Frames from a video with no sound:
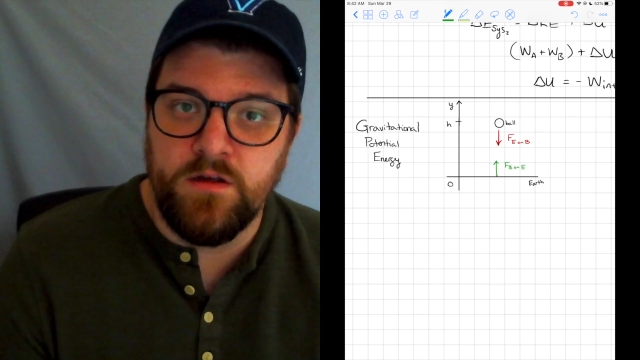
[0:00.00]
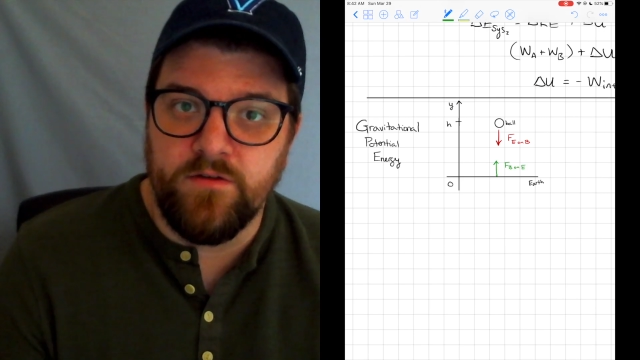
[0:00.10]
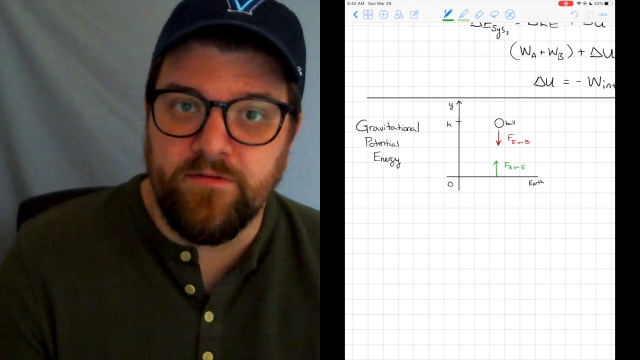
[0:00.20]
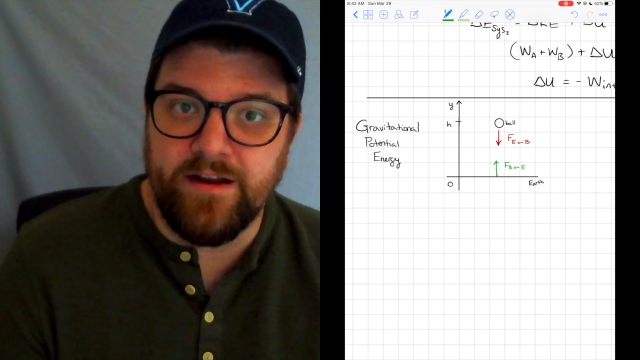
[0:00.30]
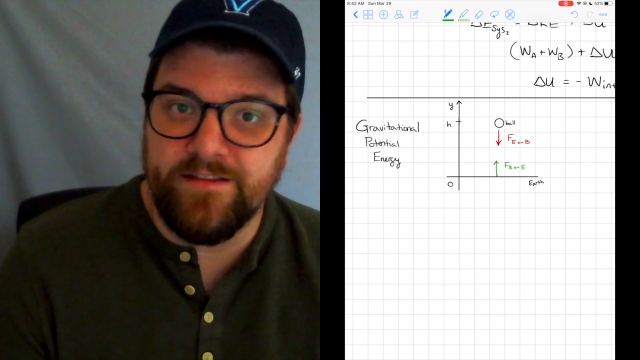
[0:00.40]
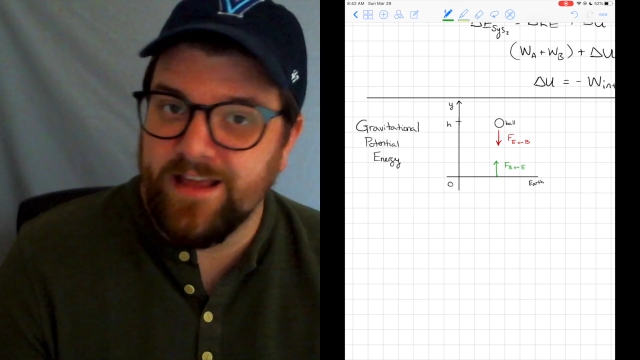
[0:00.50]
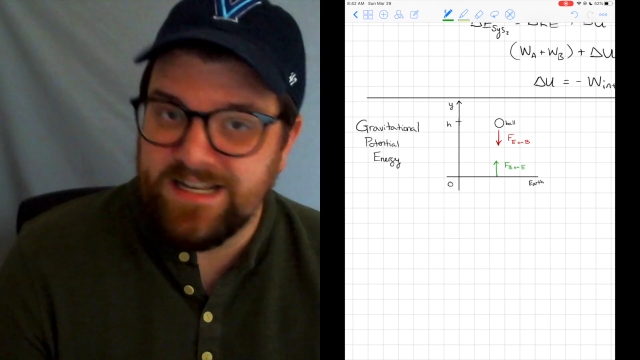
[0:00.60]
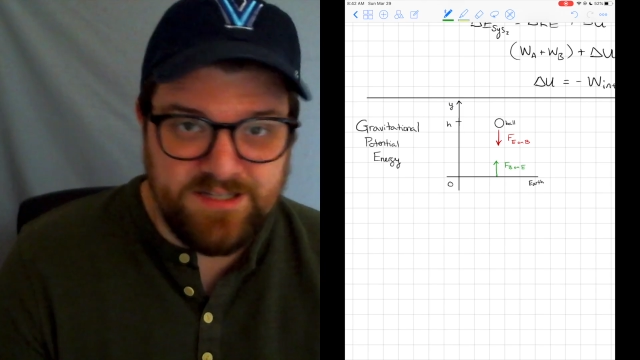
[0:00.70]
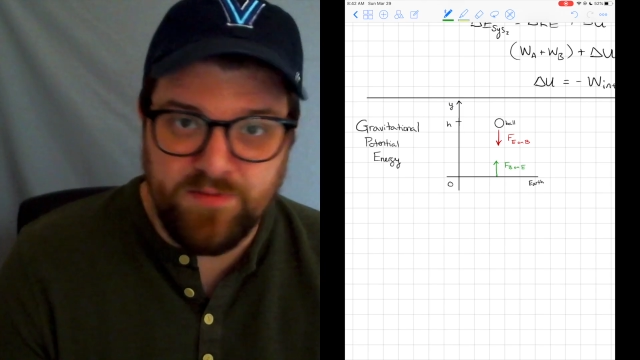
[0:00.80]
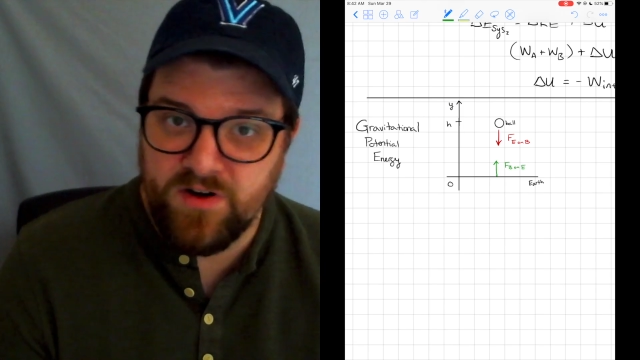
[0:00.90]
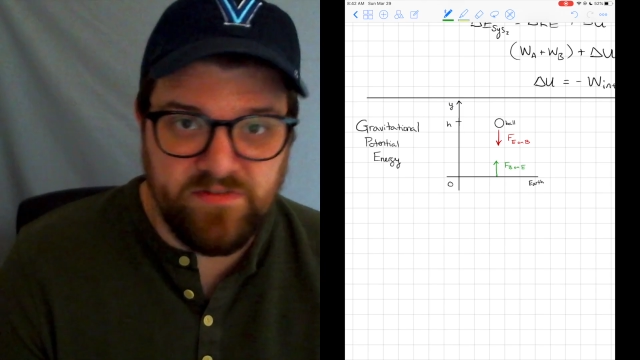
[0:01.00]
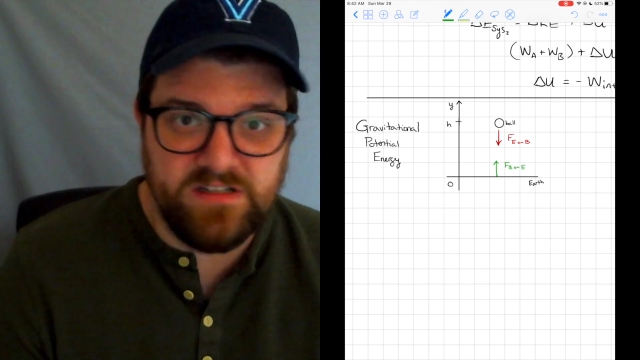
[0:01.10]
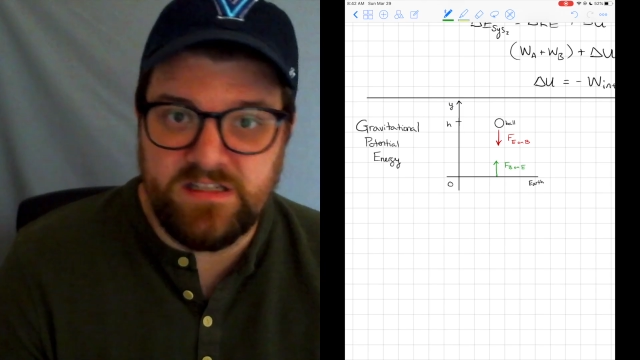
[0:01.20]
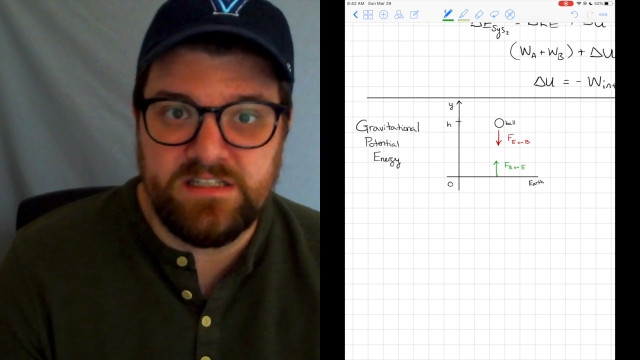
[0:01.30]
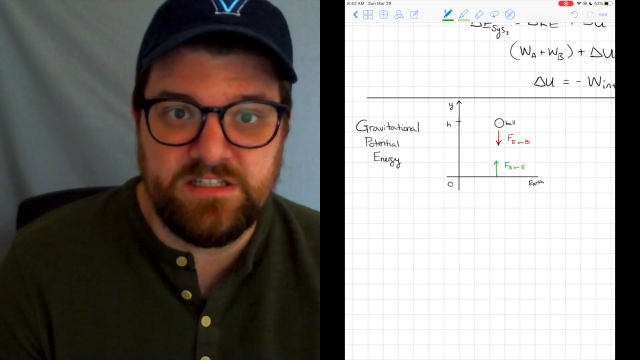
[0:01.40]
Right? That's a
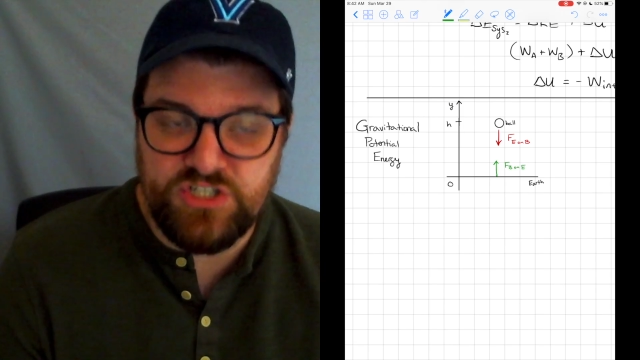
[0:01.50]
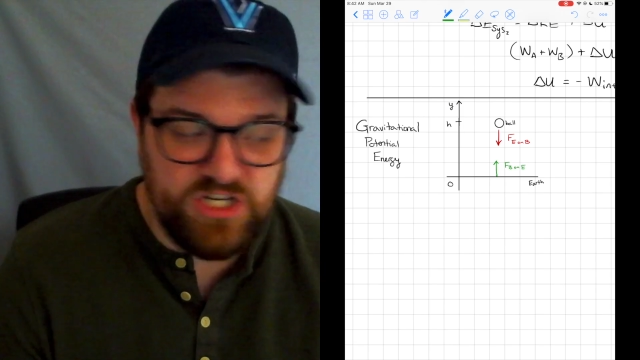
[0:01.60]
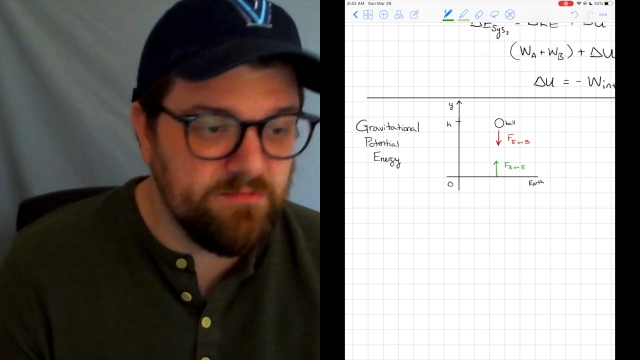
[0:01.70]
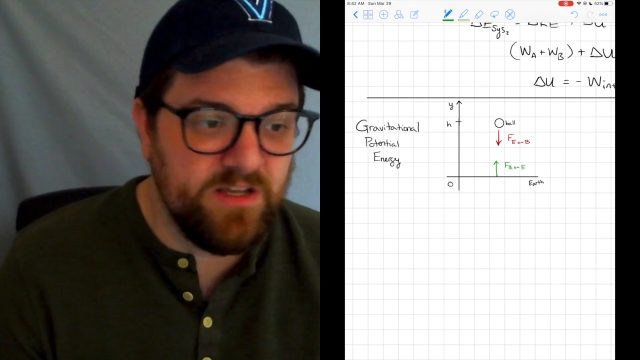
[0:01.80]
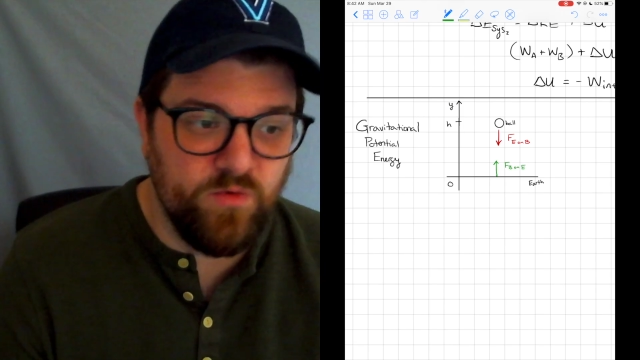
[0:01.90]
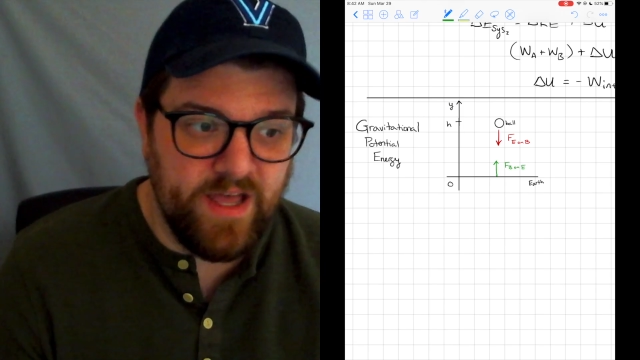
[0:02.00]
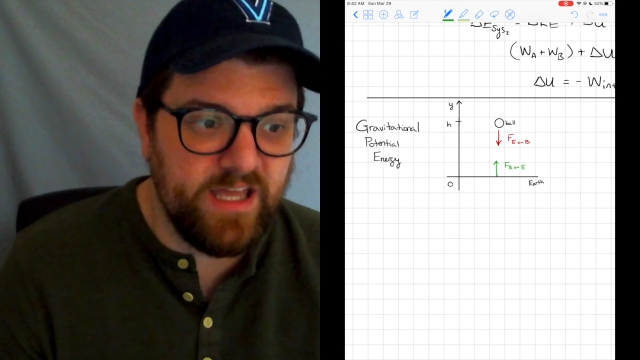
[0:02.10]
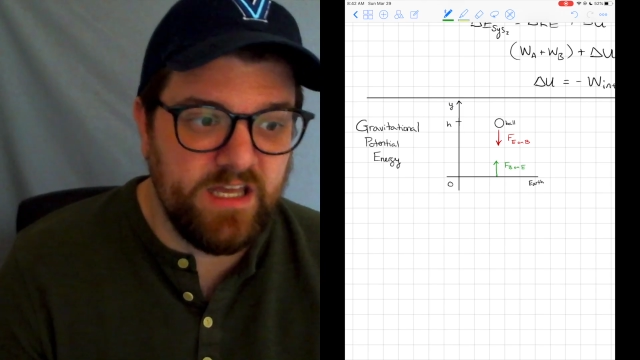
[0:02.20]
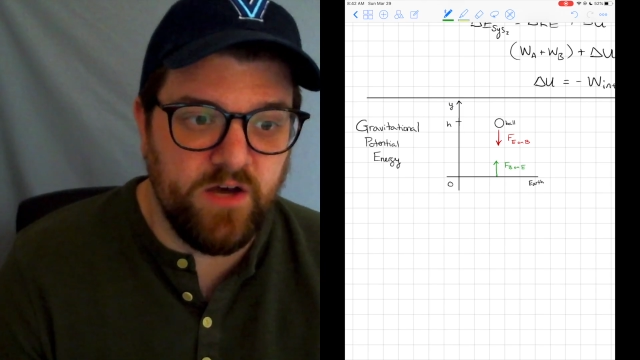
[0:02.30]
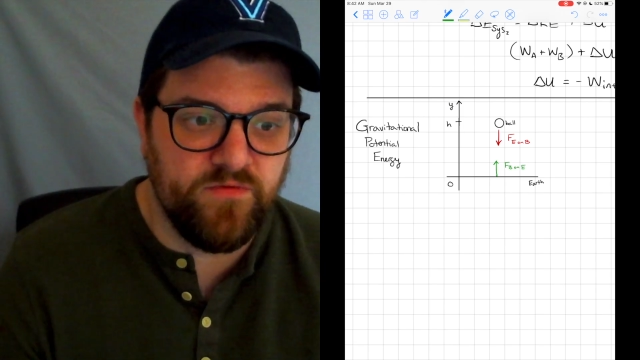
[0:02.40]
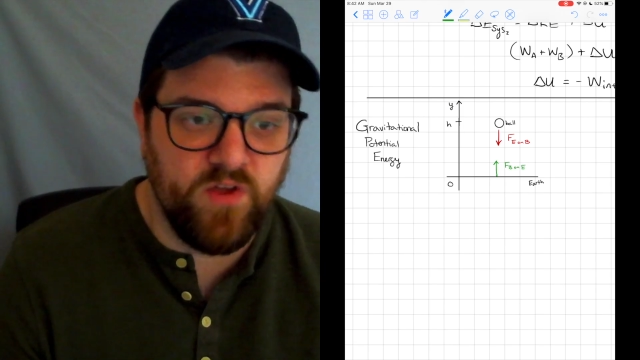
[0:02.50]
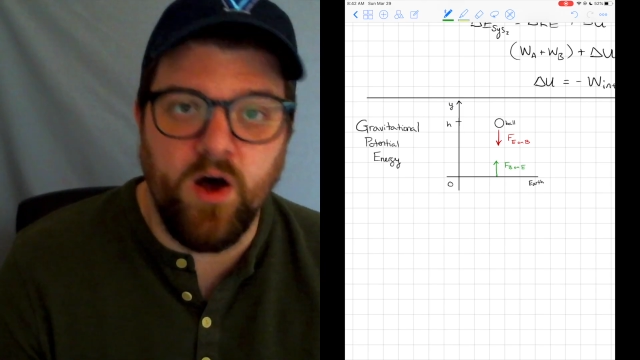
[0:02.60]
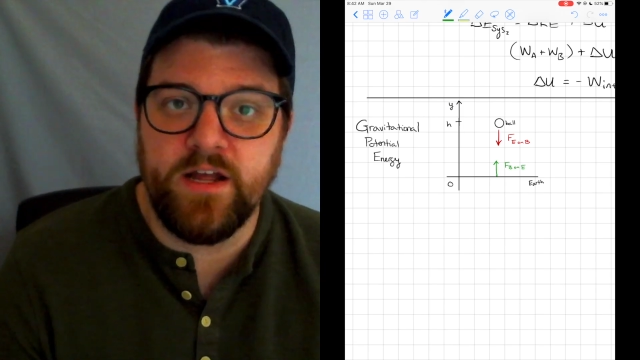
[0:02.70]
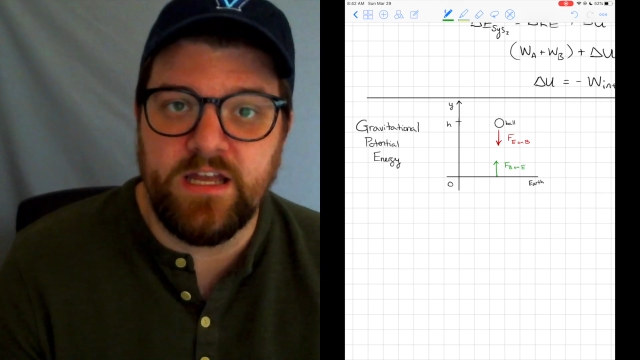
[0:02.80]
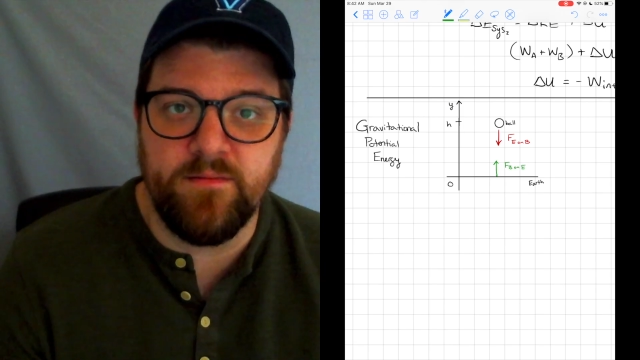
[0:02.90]
perfectly legitimate way of
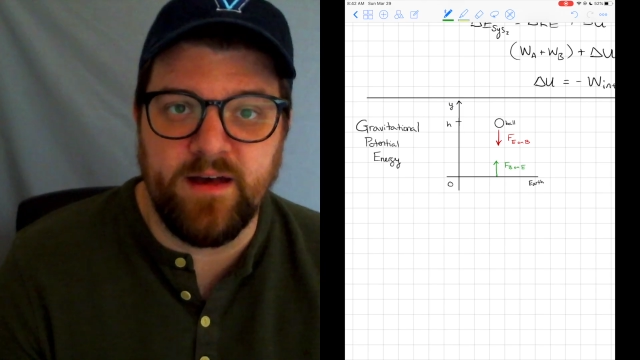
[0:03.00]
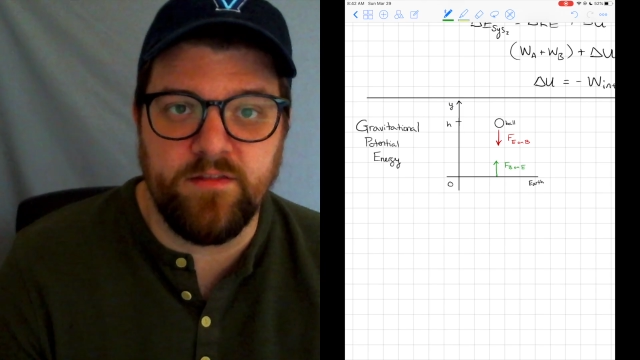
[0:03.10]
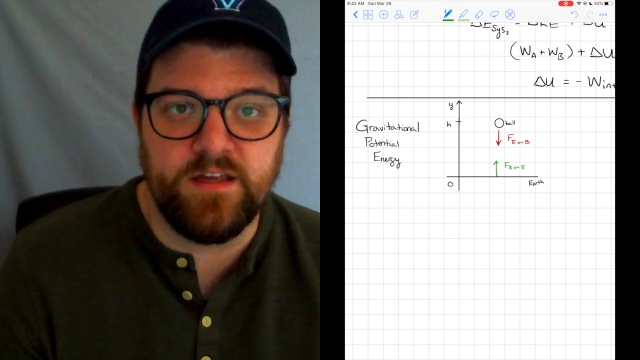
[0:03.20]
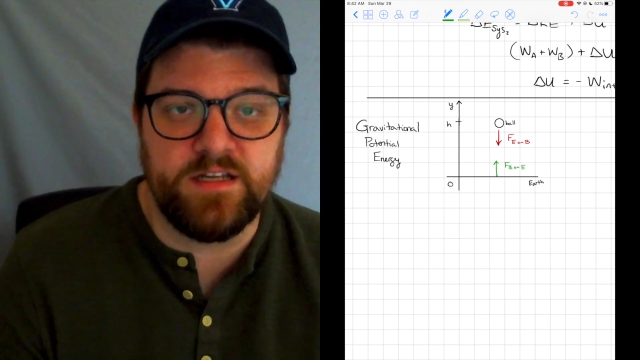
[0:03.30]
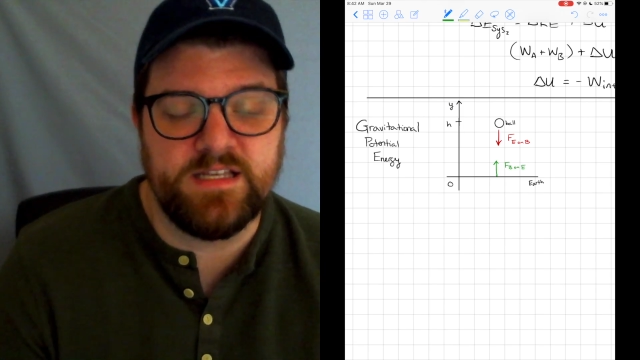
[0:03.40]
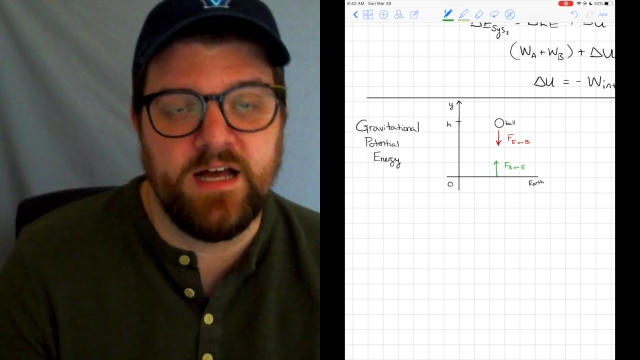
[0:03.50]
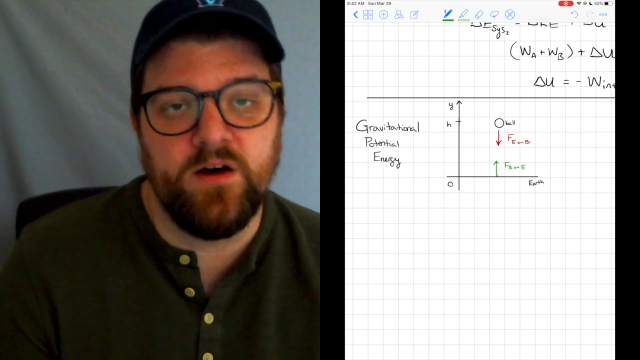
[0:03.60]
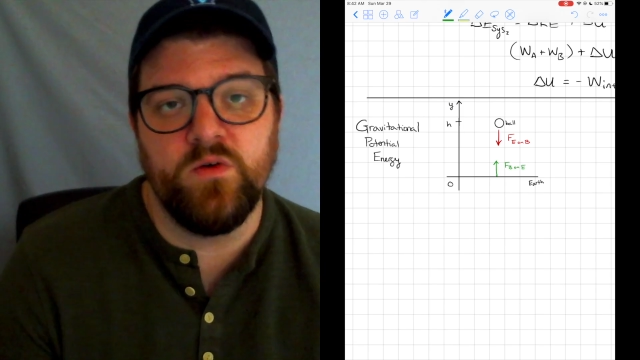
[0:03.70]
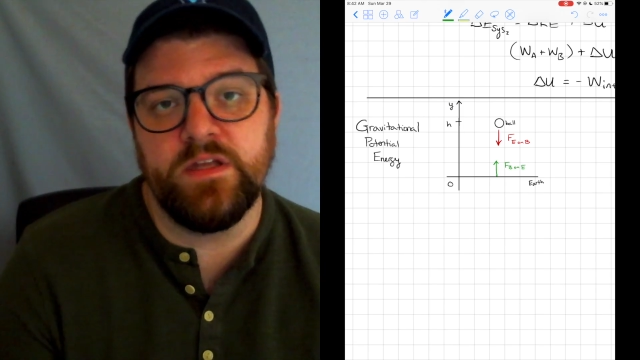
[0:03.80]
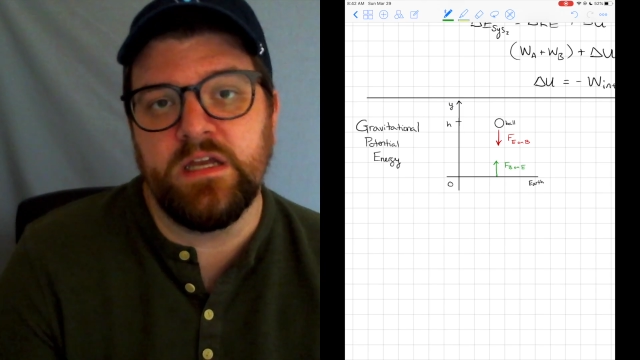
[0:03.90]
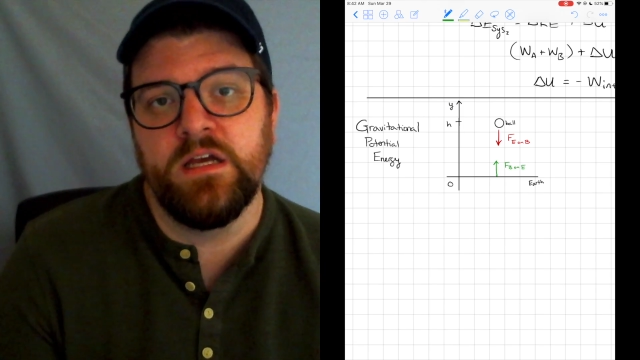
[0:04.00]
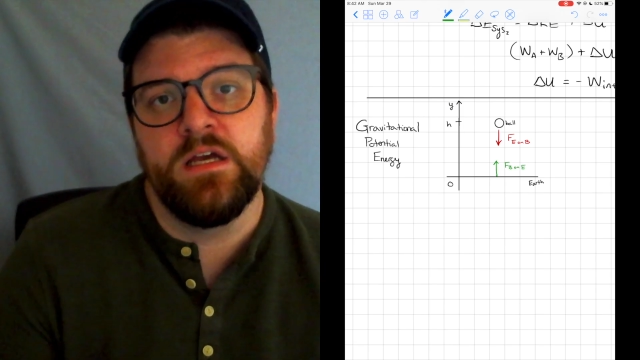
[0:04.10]
talking about things, not only